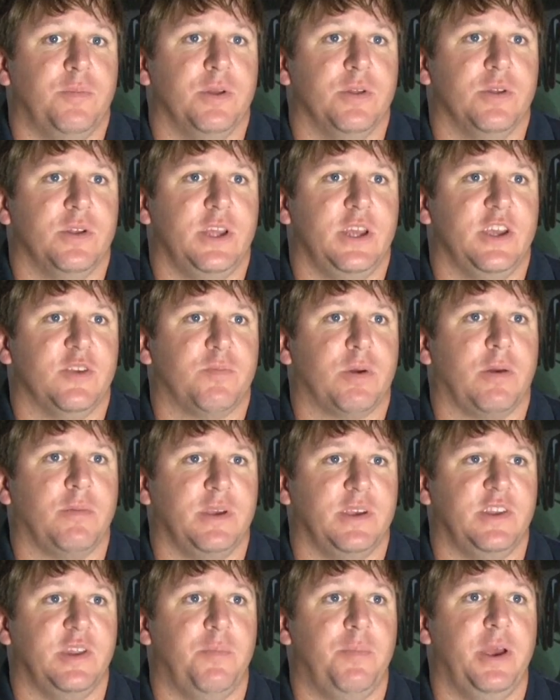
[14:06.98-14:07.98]
ability is probably
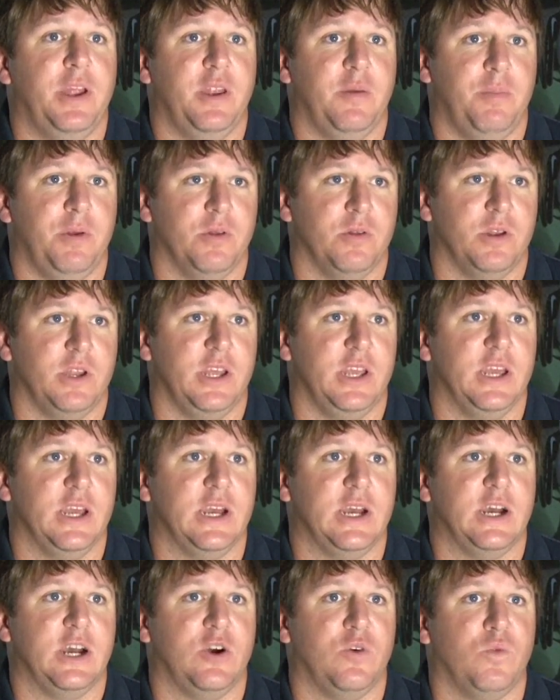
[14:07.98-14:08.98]
his dependability.
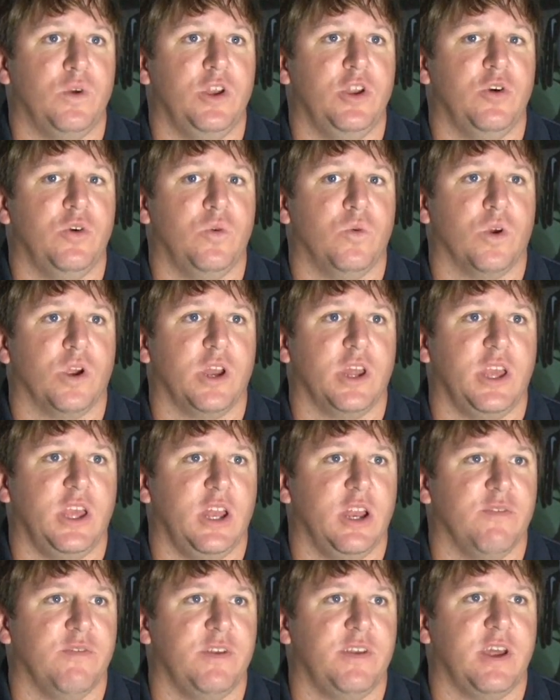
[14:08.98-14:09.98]
We know what we're going to
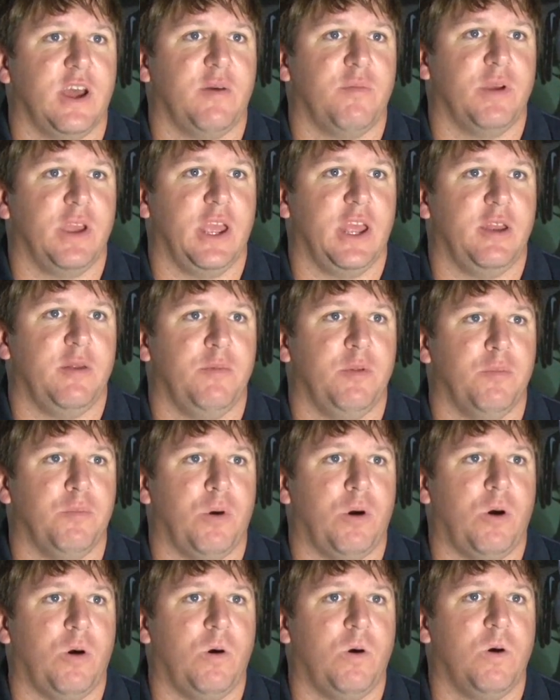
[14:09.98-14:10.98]
get every time we hand him the
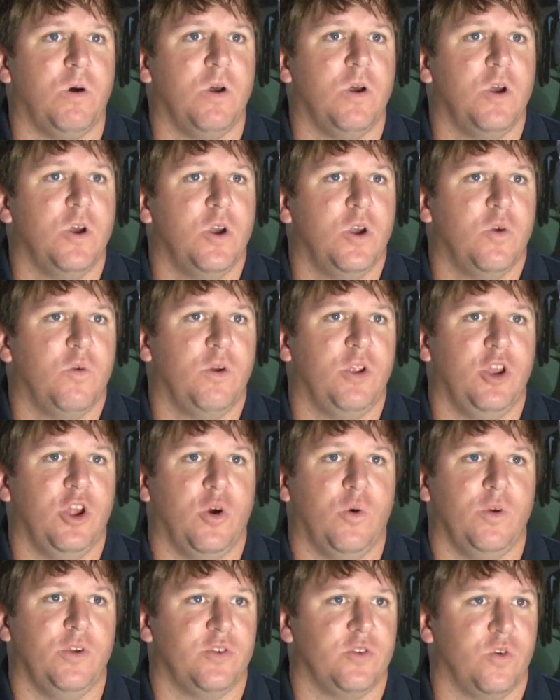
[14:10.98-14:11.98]
ball. We
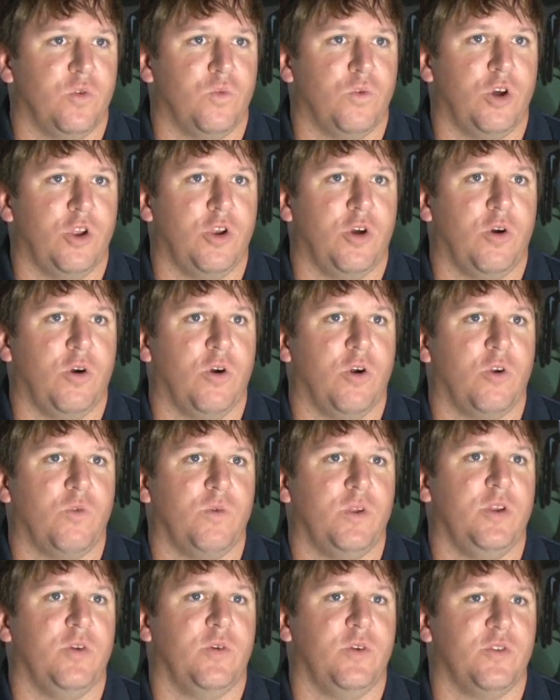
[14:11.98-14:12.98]
know he's going to run hard.
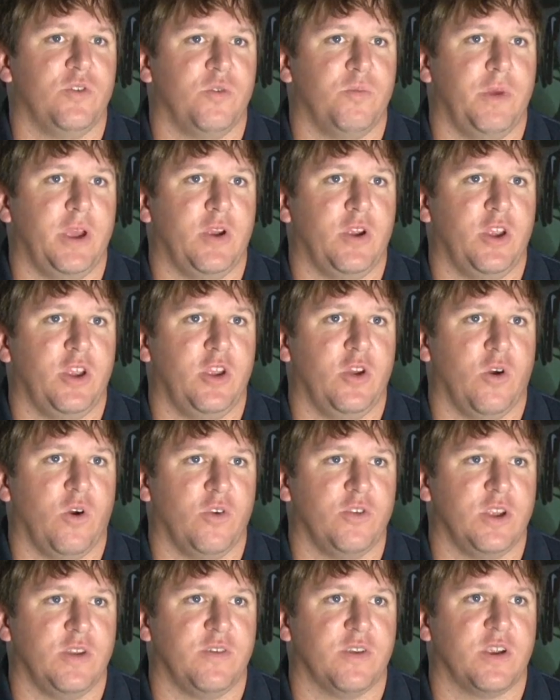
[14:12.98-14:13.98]
We know he's going to make
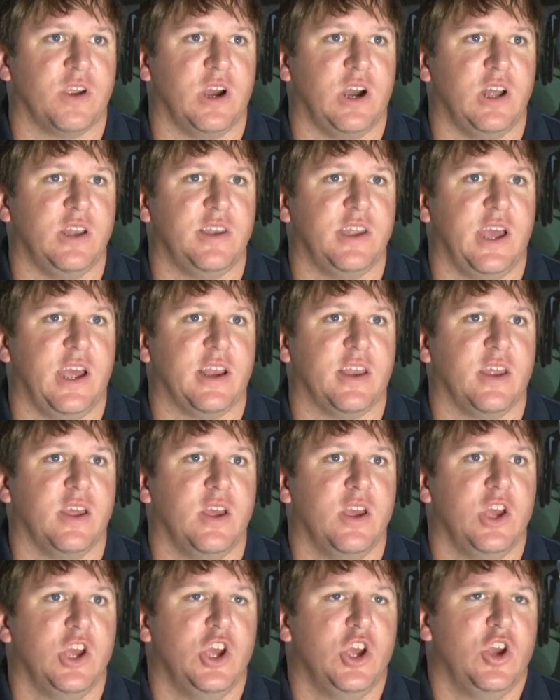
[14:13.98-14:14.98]
yards after contact.
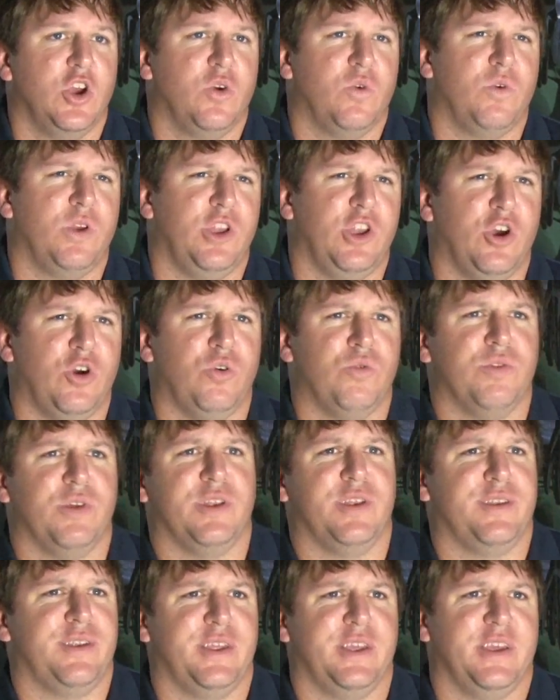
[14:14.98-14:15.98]
We know that